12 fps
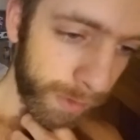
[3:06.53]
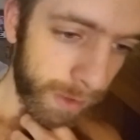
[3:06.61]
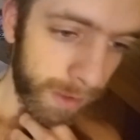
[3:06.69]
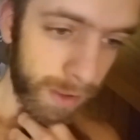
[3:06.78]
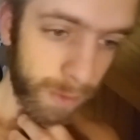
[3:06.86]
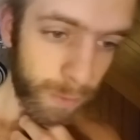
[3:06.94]

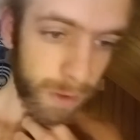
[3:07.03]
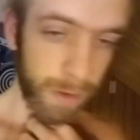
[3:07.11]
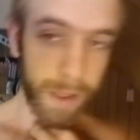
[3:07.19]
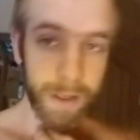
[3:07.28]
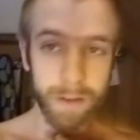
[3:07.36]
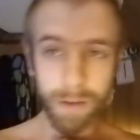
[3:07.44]
and then I want to
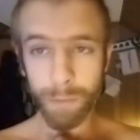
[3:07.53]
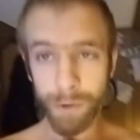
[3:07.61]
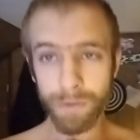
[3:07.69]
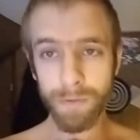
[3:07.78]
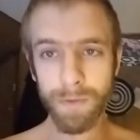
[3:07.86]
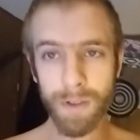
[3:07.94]
land on the
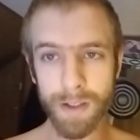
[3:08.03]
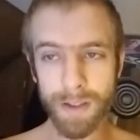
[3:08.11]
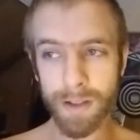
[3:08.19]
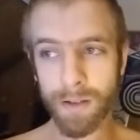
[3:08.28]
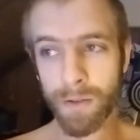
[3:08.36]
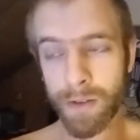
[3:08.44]
moon, it's
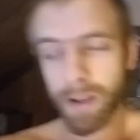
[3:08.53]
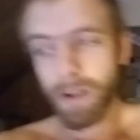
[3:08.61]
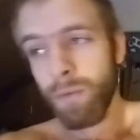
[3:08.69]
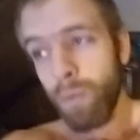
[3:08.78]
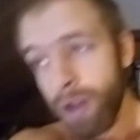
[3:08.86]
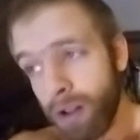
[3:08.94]
like, okay,
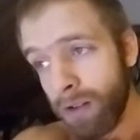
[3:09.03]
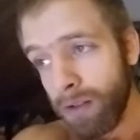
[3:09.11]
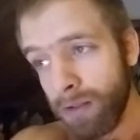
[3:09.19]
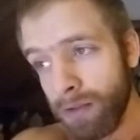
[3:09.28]
well,